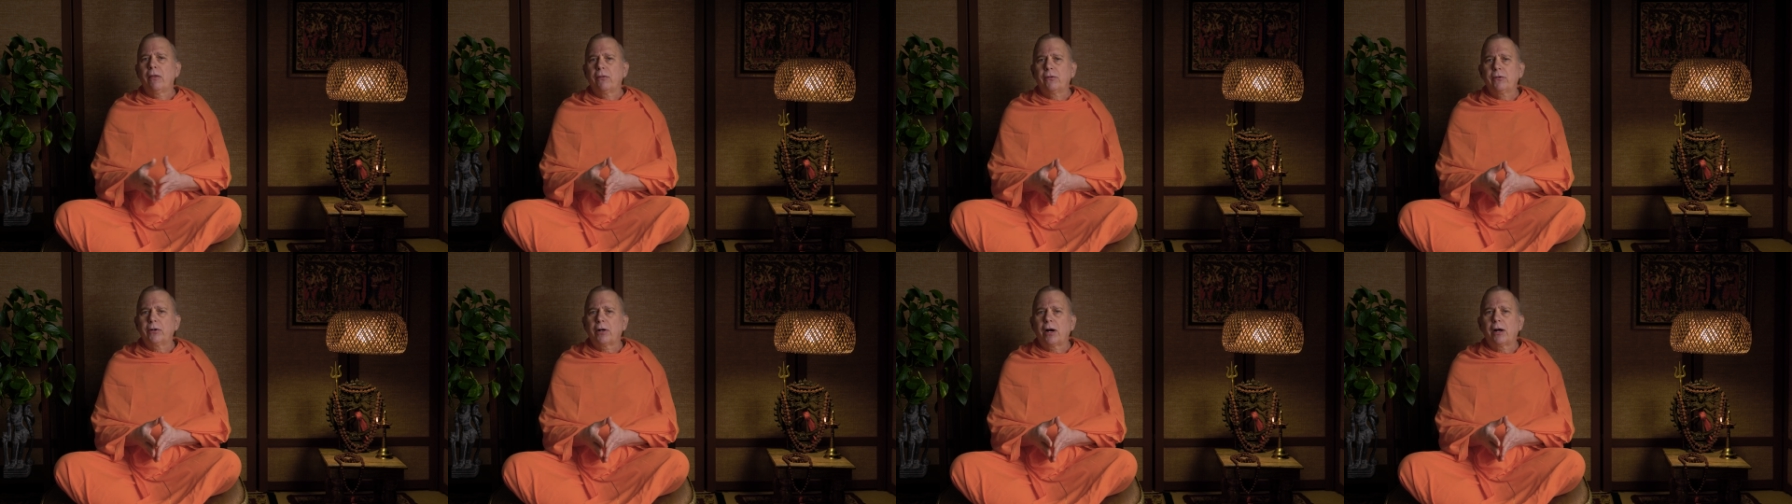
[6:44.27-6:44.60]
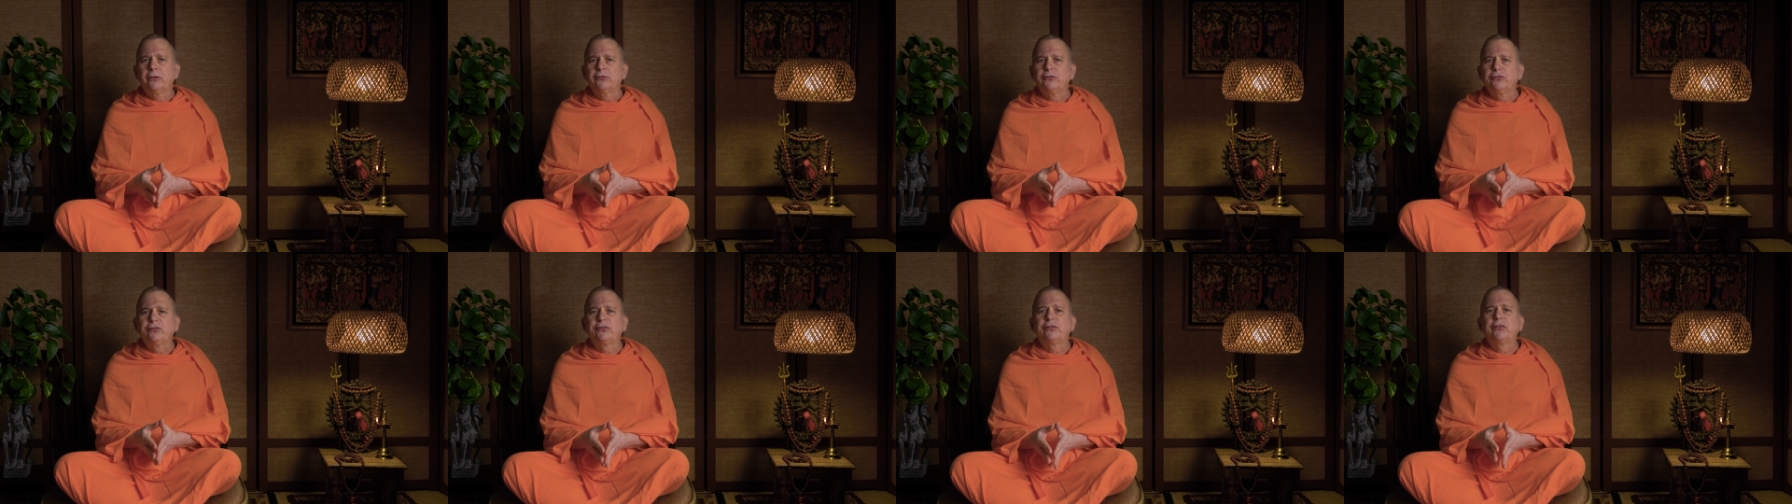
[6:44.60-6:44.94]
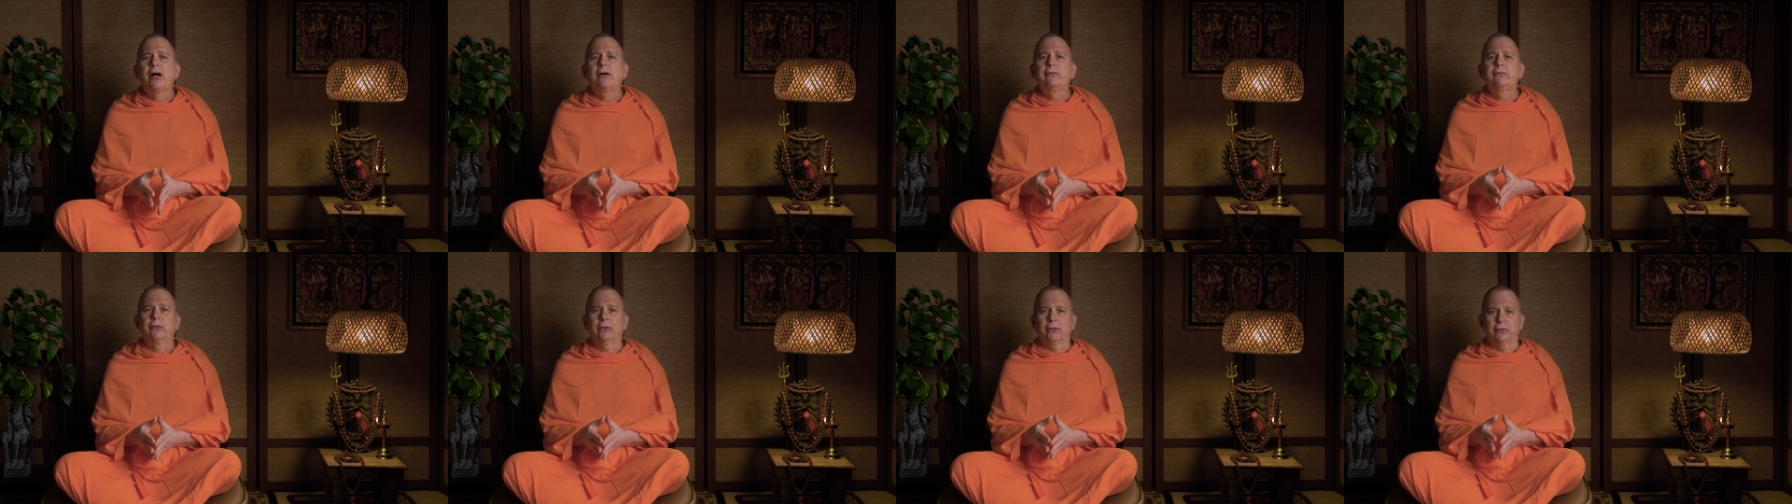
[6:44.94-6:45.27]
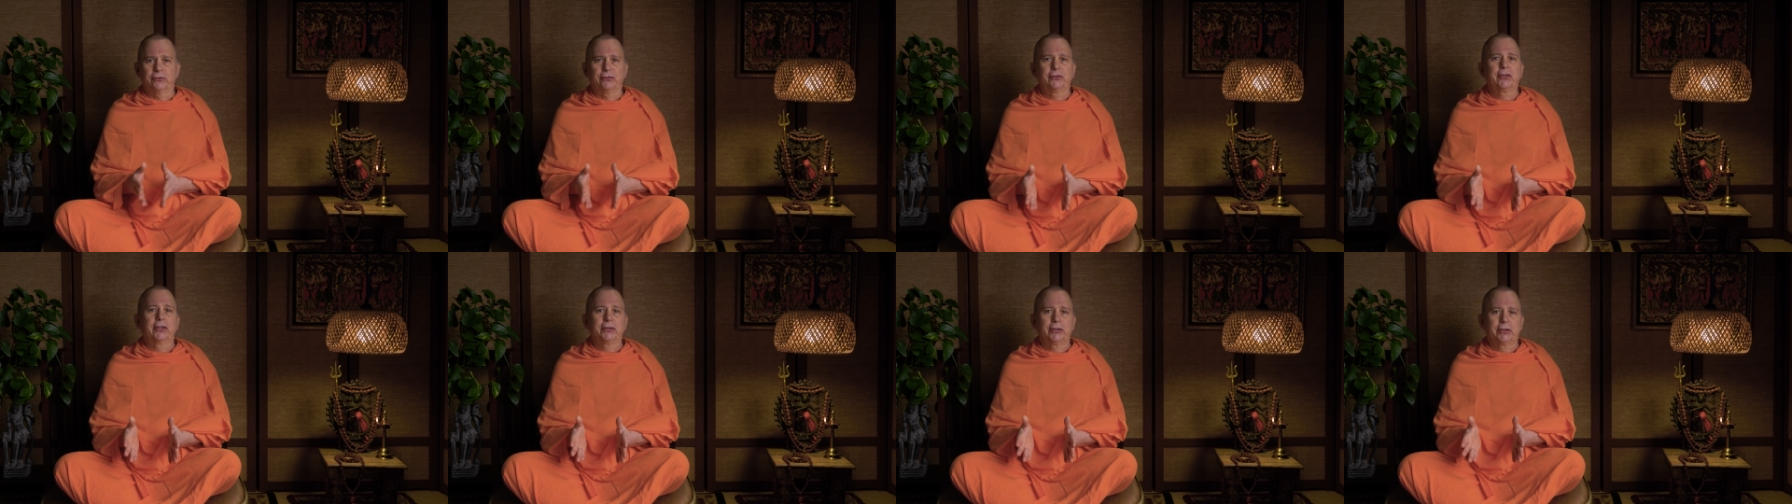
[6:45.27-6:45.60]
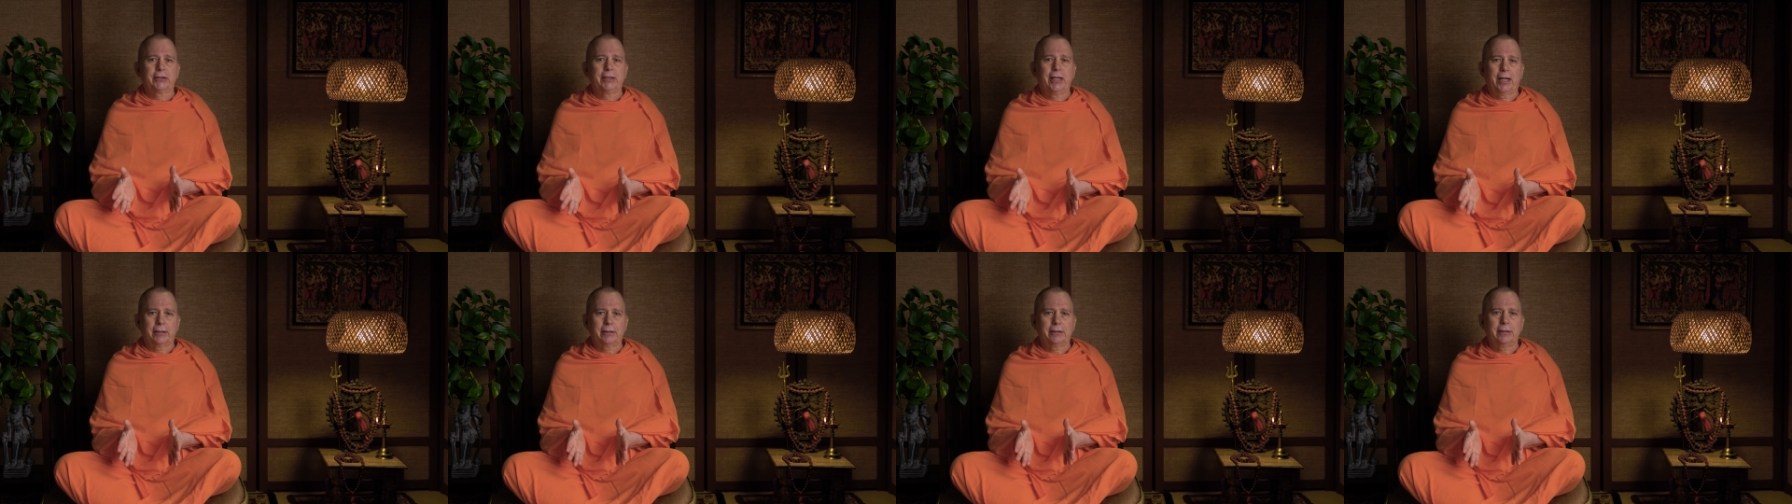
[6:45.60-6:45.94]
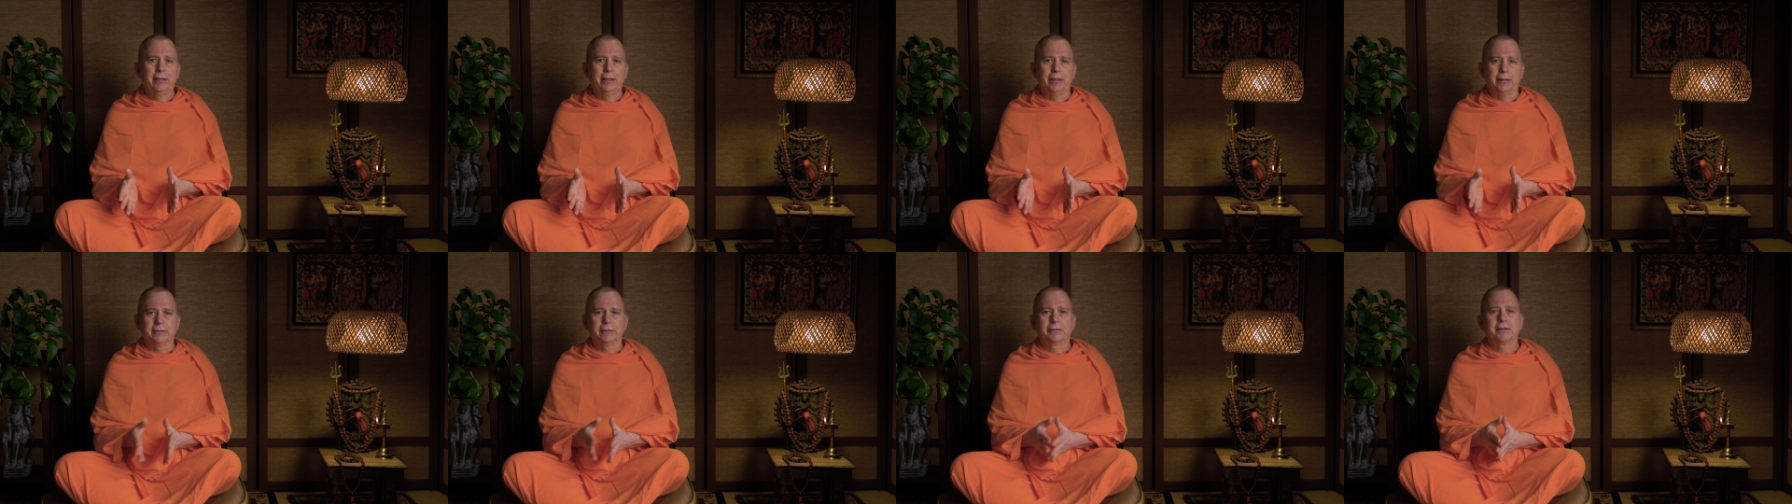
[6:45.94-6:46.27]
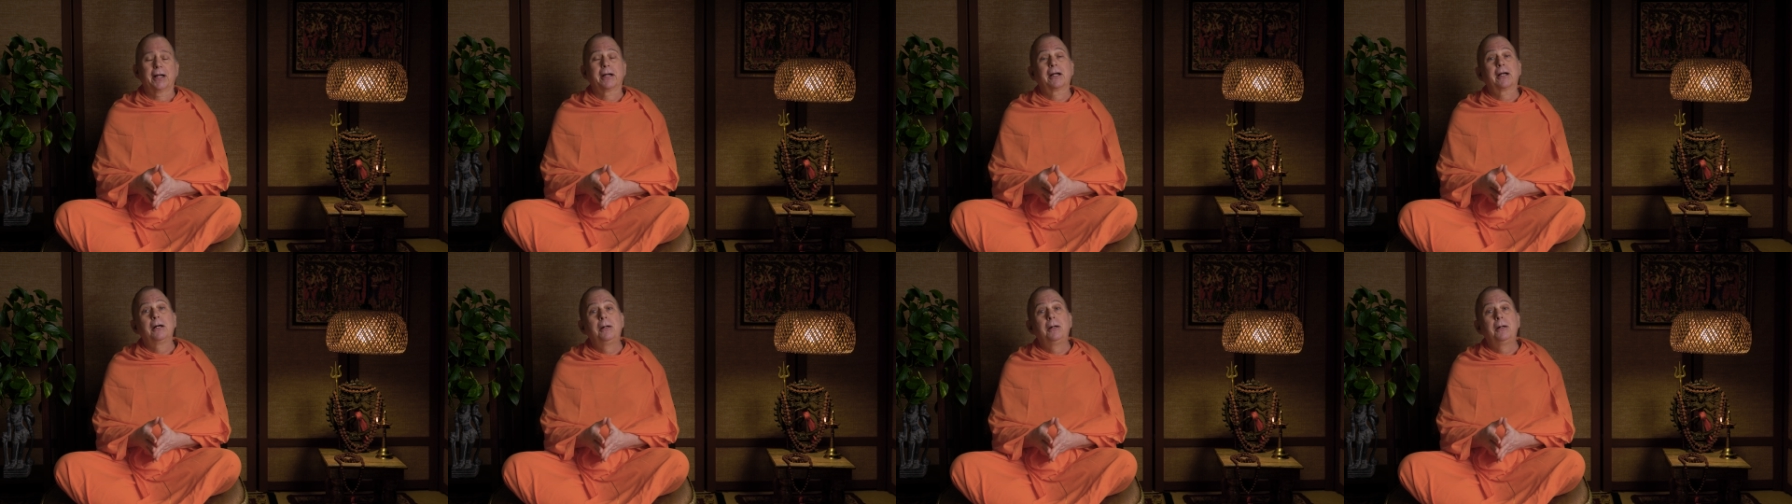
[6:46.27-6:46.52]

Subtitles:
There are several such techniques that